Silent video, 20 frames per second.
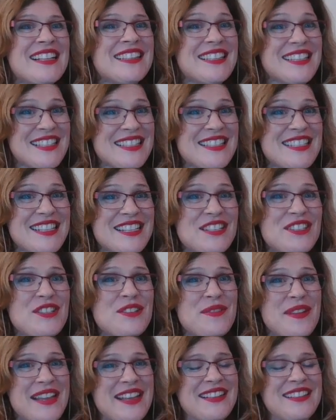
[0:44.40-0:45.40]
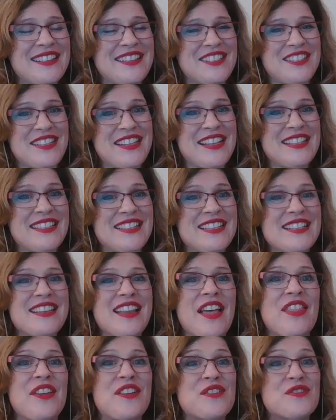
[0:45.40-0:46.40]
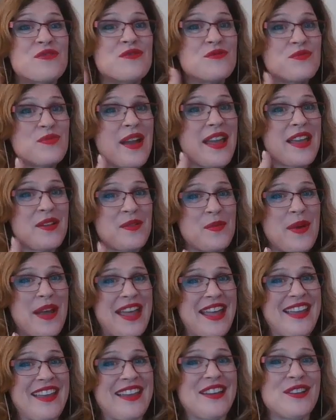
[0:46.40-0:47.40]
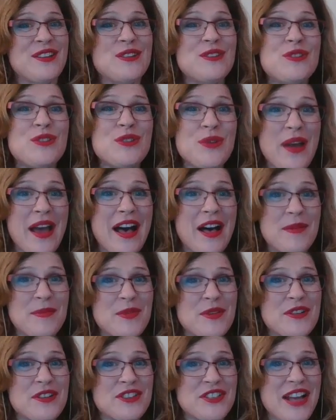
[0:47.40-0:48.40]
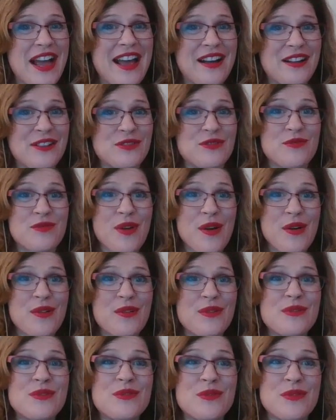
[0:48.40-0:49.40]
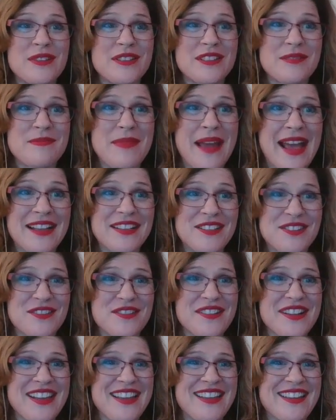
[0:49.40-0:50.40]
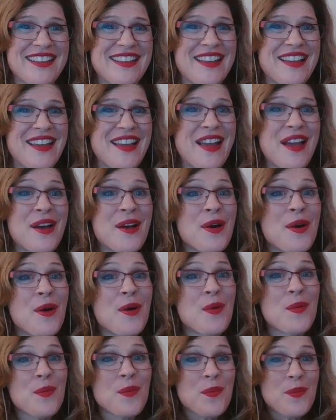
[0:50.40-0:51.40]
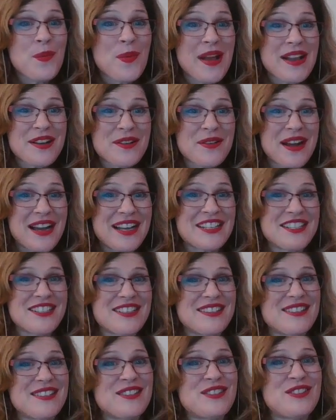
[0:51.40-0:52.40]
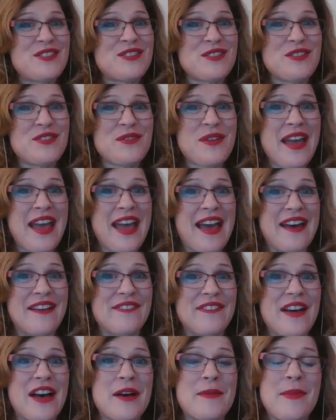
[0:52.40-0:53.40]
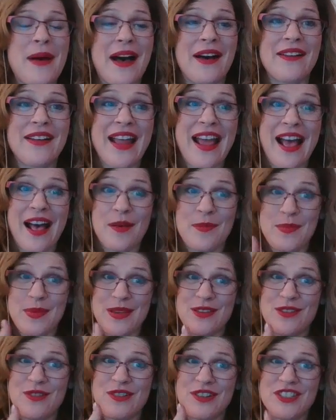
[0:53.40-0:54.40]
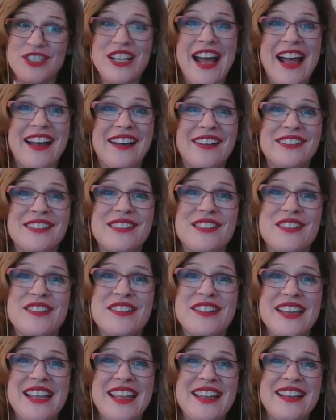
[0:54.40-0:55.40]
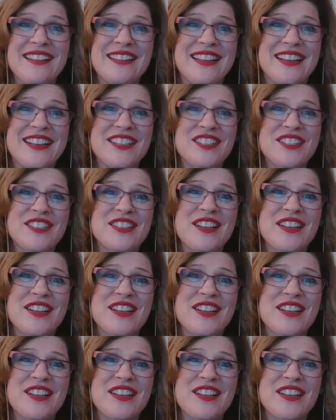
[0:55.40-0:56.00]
Listening to English is another great way to help your child grow towards mastery. What questions do you have about helping your child learn English?